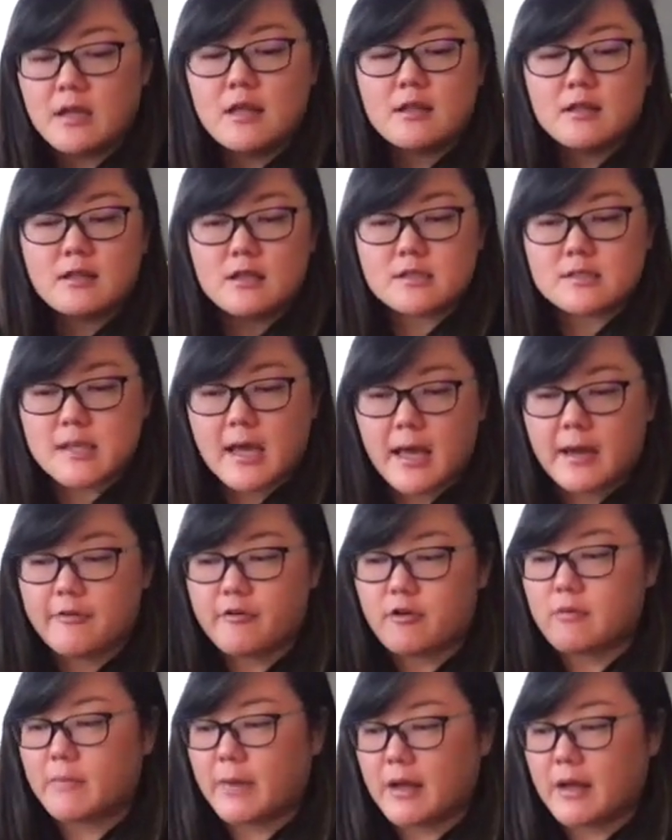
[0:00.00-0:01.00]
This kind of
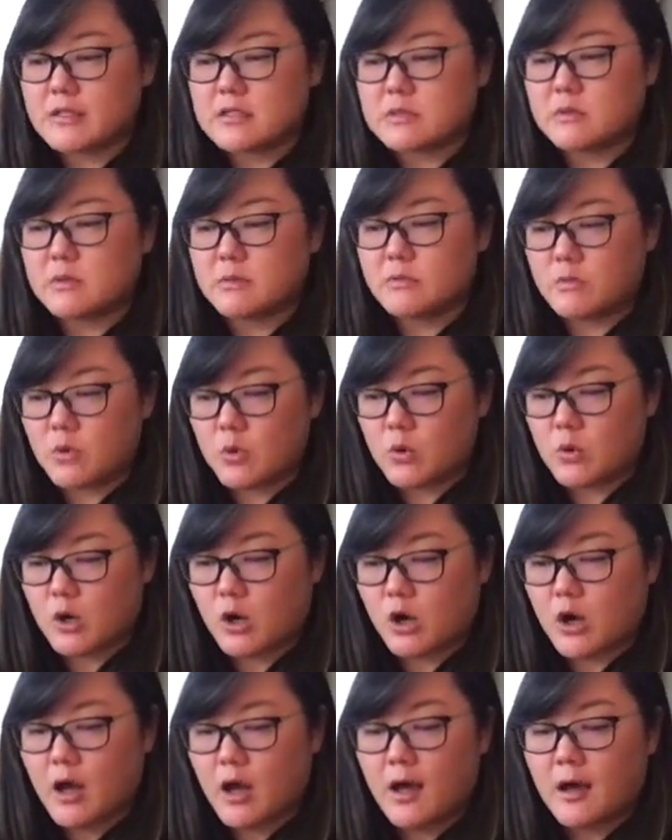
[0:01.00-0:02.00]
reminds me
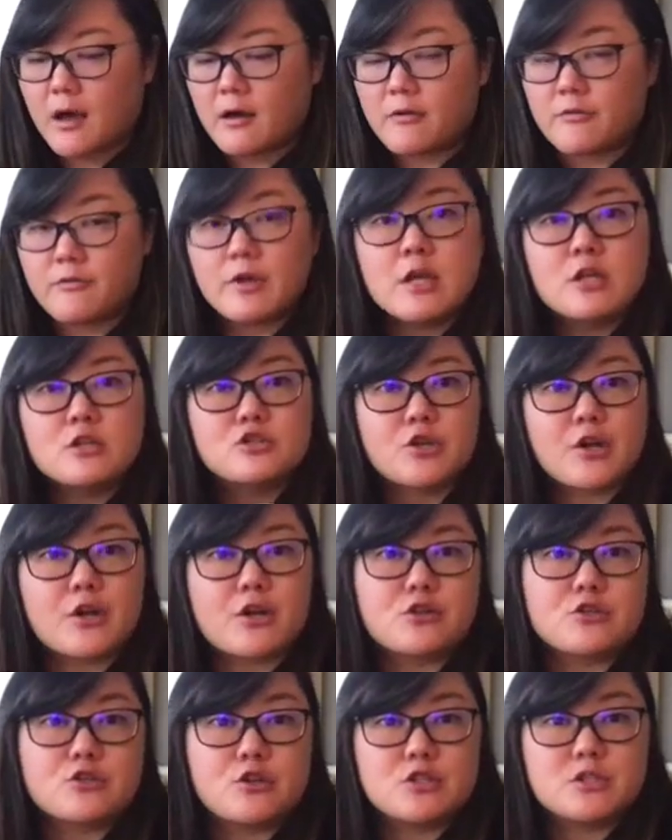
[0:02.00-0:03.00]
more of Trader
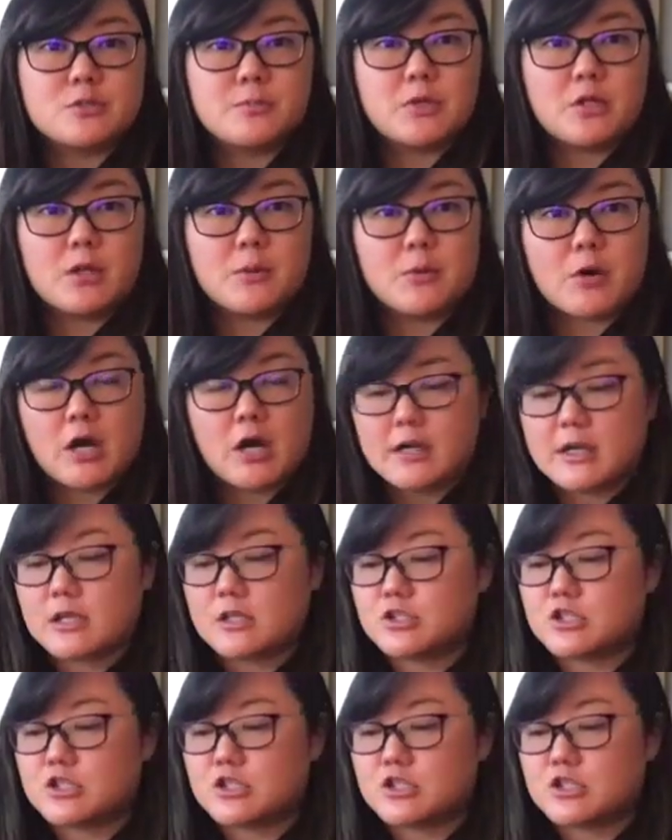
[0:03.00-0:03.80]
Joe's beauty products.